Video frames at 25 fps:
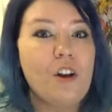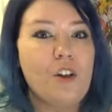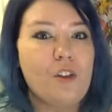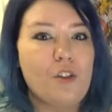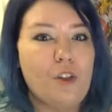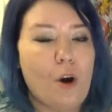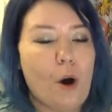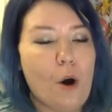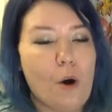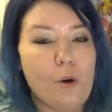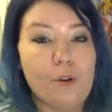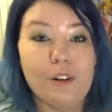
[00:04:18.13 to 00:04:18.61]

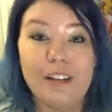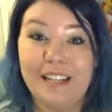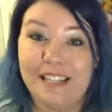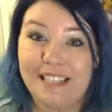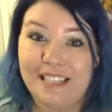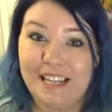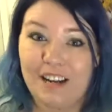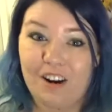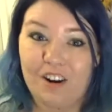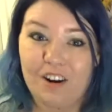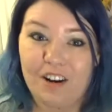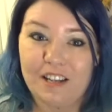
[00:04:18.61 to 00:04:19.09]
The only
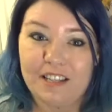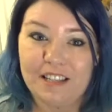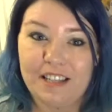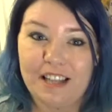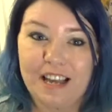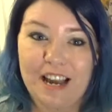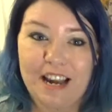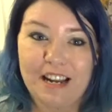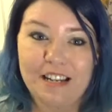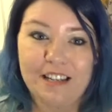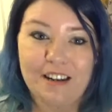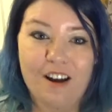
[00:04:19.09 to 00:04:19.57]
series
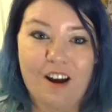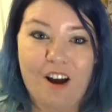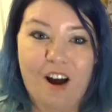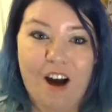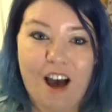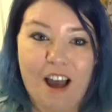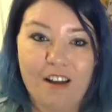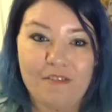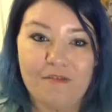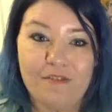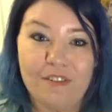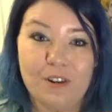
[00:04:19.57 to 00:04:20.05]
that
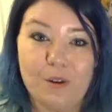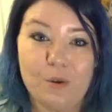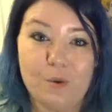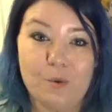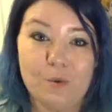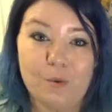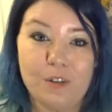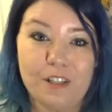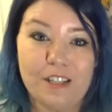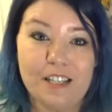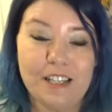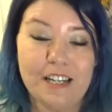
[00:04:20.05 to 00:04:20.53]
I
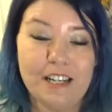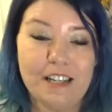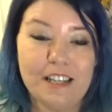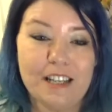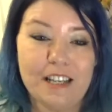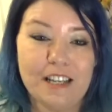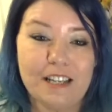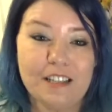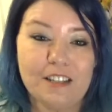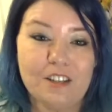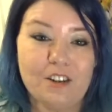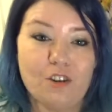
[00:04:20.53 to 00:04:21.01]
feel did
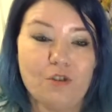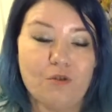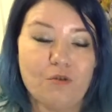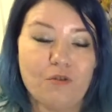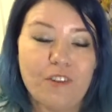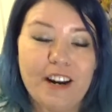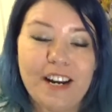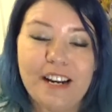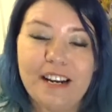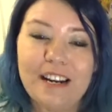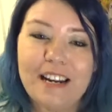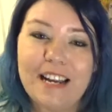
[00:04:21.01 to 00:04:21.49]
this
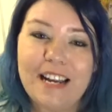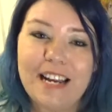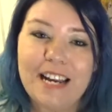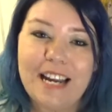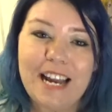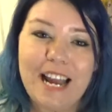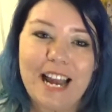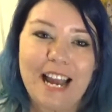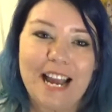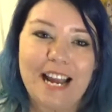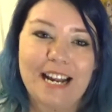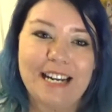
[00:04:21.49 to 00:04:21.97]

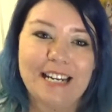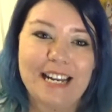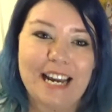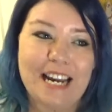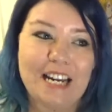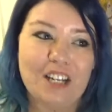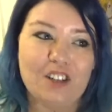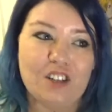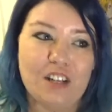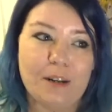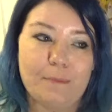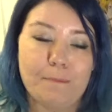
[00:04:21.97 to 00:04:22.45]
correctly and
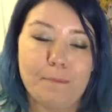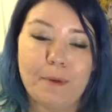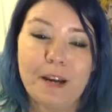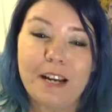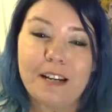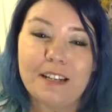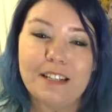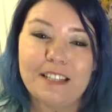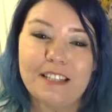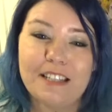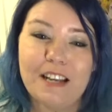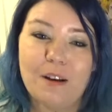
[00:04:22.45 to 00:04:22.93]
actually
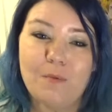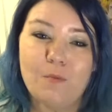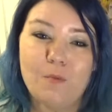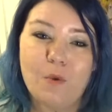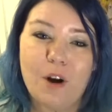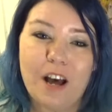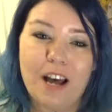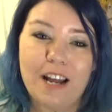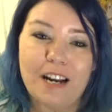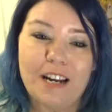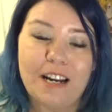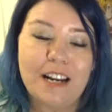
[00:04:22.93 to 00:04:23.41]
picked
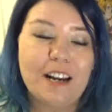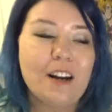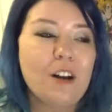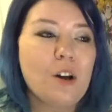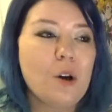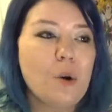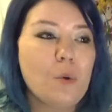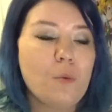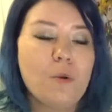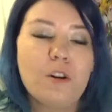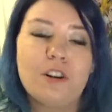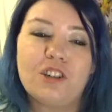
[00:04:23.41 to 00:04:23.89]
someone
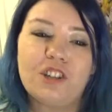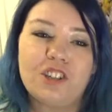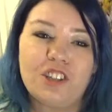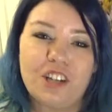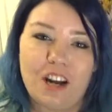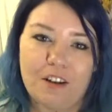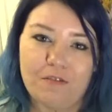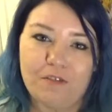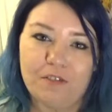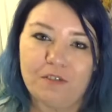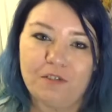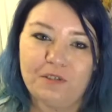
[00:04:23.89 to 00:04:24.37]
was
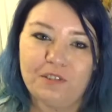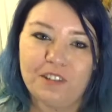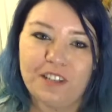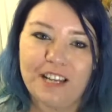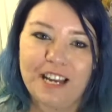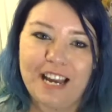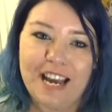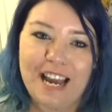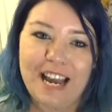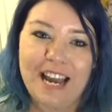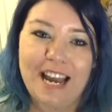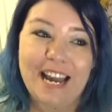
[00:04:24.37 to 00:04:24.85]
Shuffle,
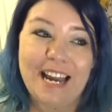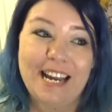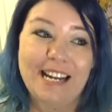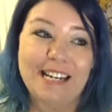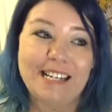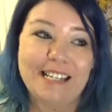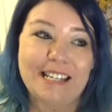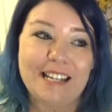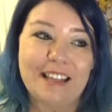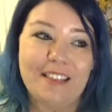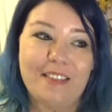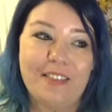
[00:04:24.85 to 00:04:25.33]

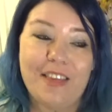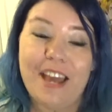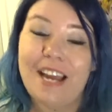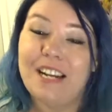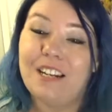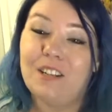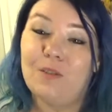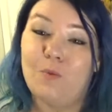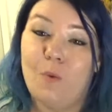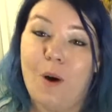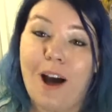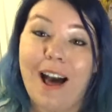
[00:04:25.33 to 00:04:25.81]
and that
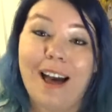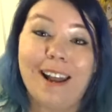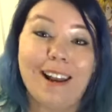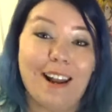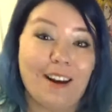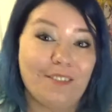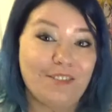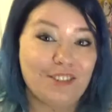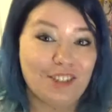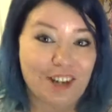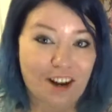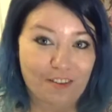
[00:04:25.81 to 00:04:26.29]
is why I
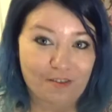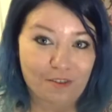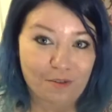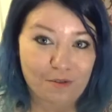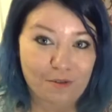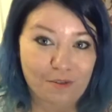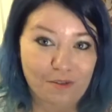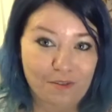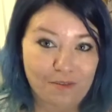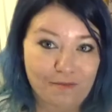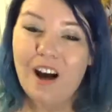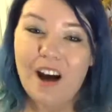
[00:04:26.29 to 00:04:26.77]
love
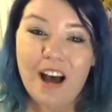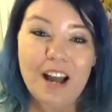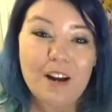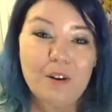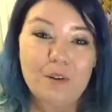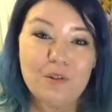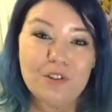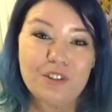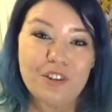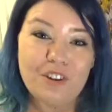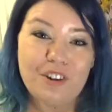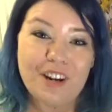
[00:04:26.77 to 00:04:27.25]
Shuffle. I
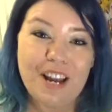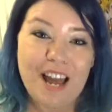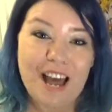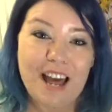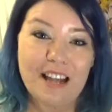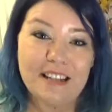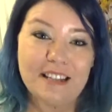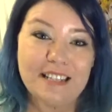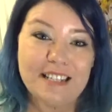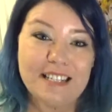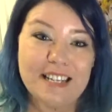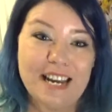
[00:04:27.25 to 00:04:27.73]
also
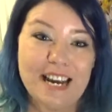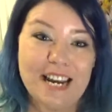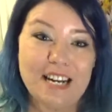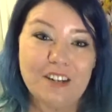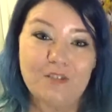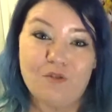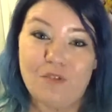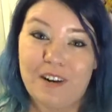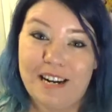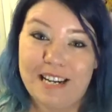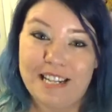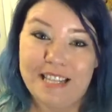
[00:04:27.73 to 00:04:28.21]
can't
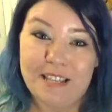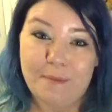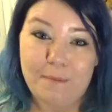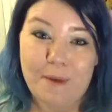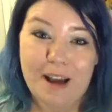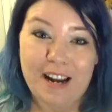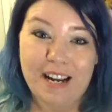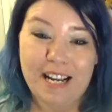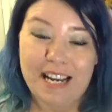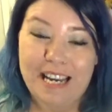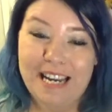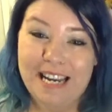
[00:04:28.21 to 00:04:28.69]
stand Read the
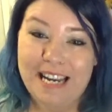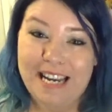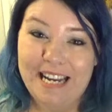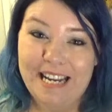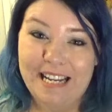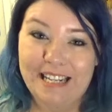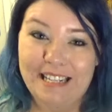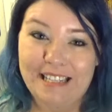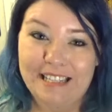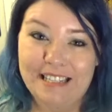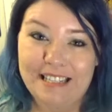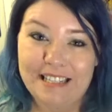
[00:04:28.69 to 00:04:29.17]
Manga
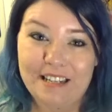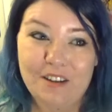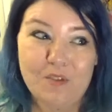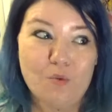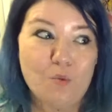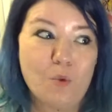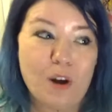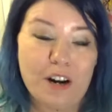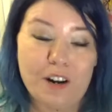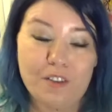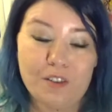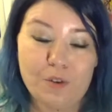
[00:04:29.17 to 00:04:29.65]
Ends.
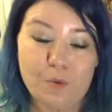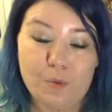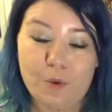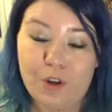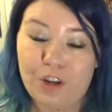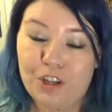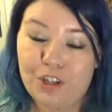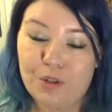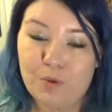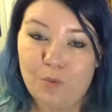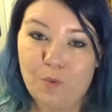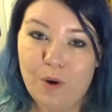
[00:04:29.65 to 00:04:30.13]
One of the
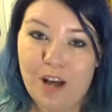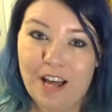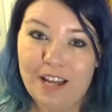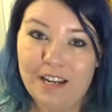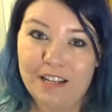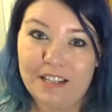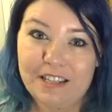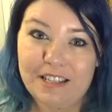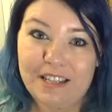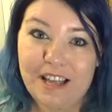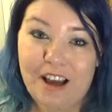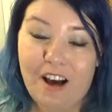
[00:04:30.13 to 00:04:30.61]
worst
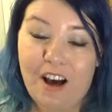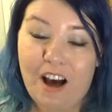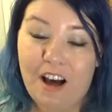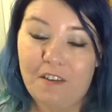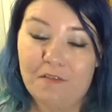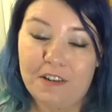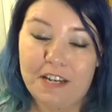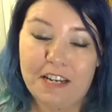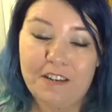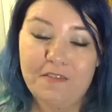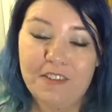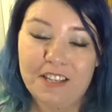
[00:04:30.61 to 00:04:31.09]
ones that
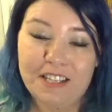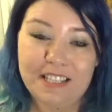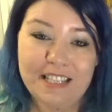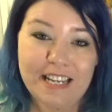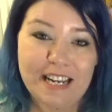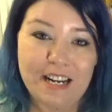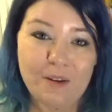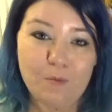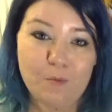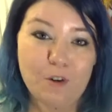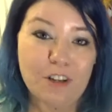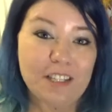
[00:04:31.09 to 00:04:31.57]
I've ever
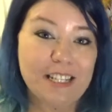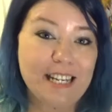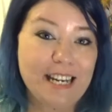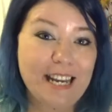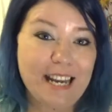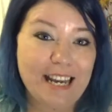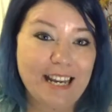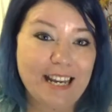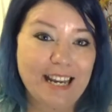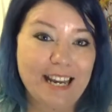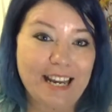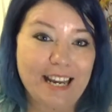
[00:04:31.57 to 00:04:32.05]
seen was
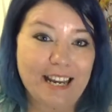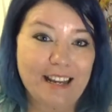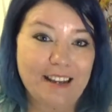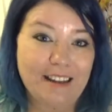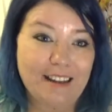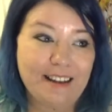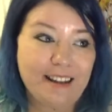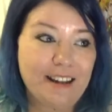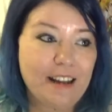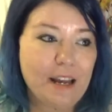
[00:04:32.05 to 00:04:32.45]
Air Gear.